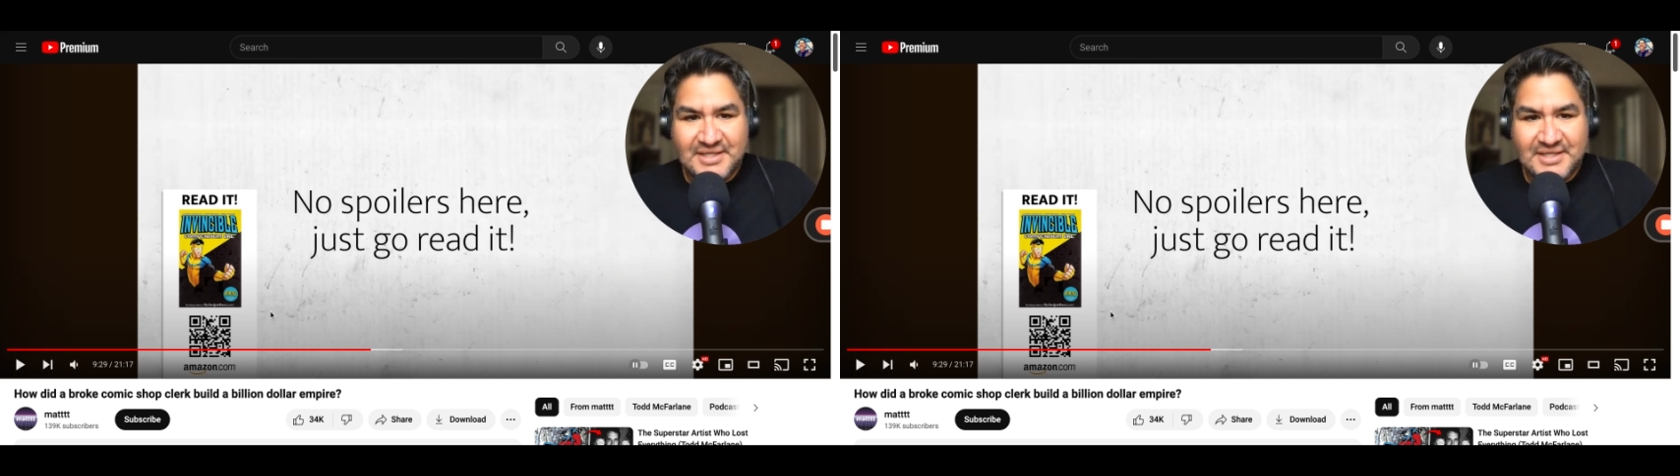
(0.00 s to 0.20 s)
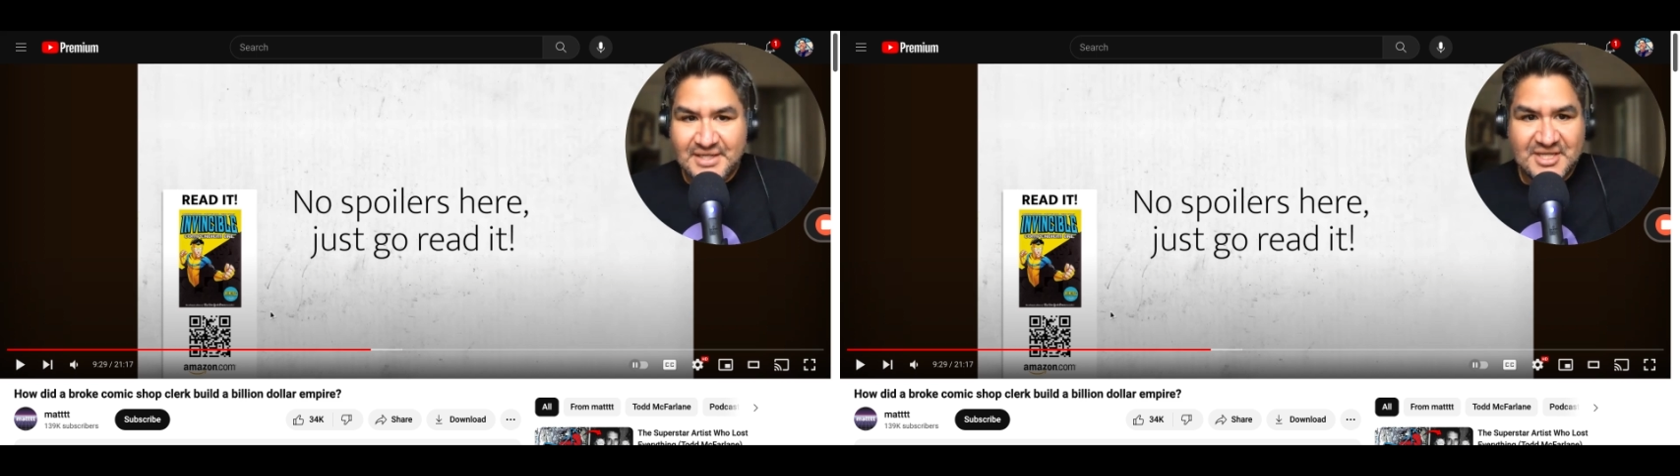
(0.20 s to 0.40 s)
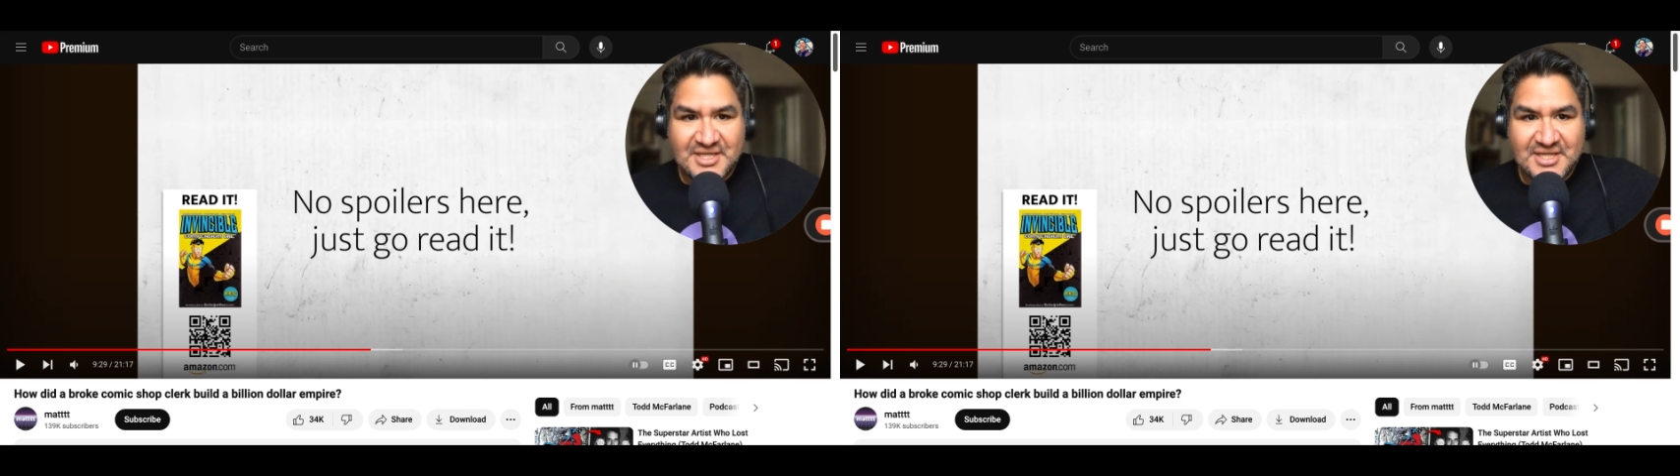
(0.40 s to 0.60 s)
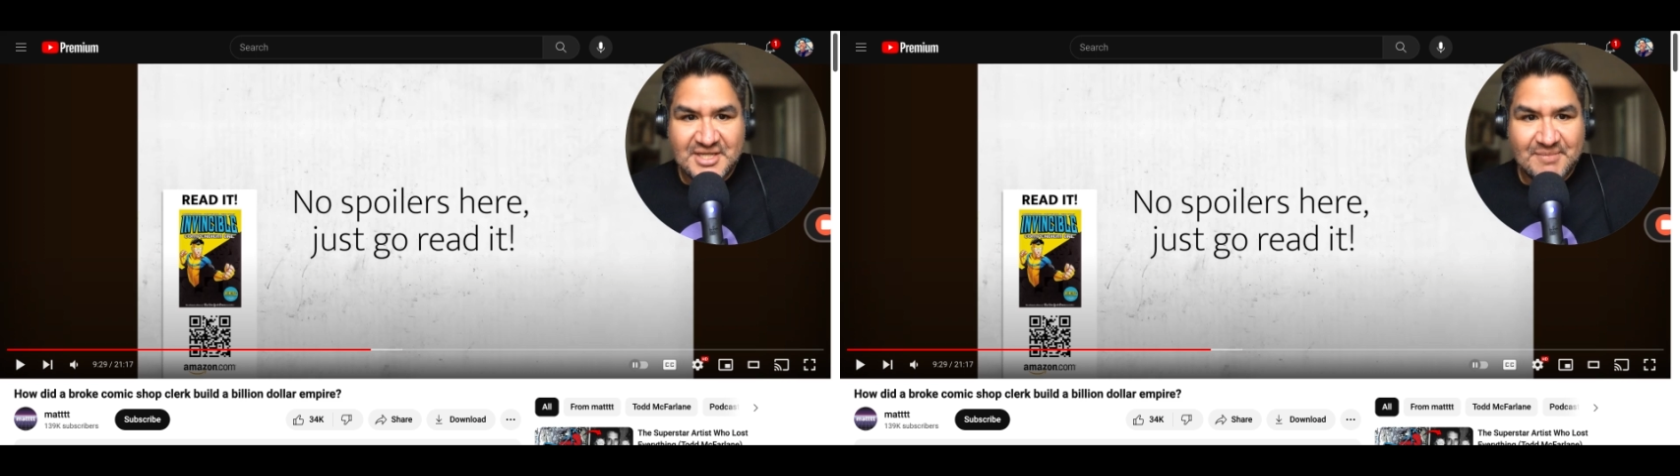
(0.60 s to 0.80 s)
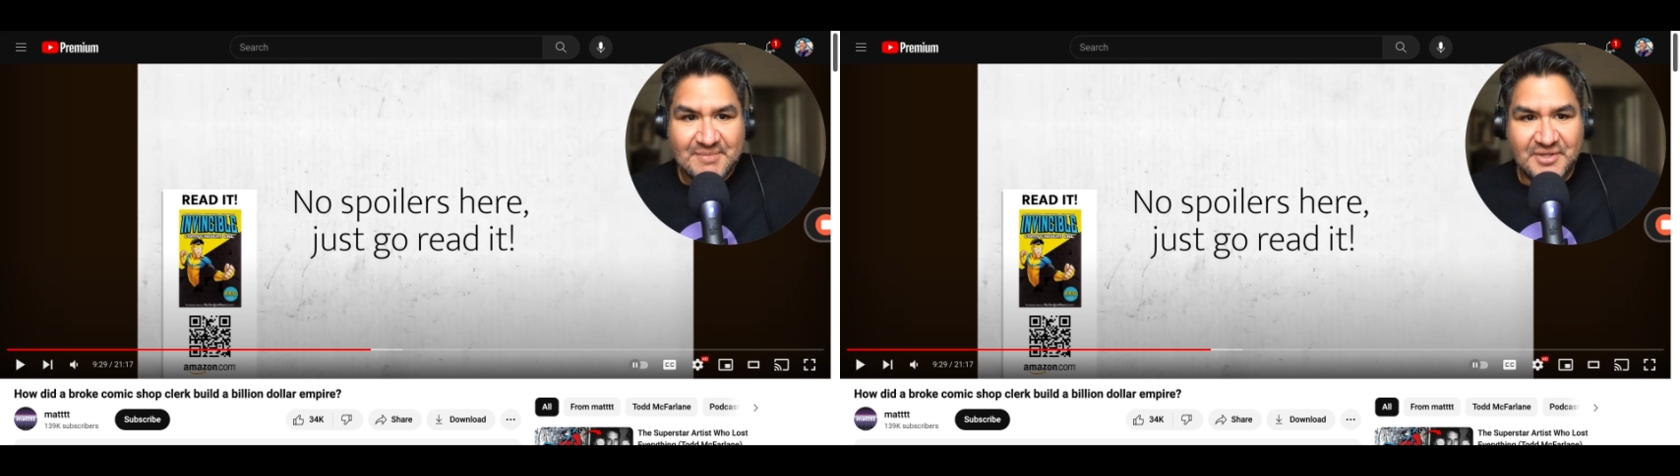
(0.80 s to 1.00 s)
he can just keep going.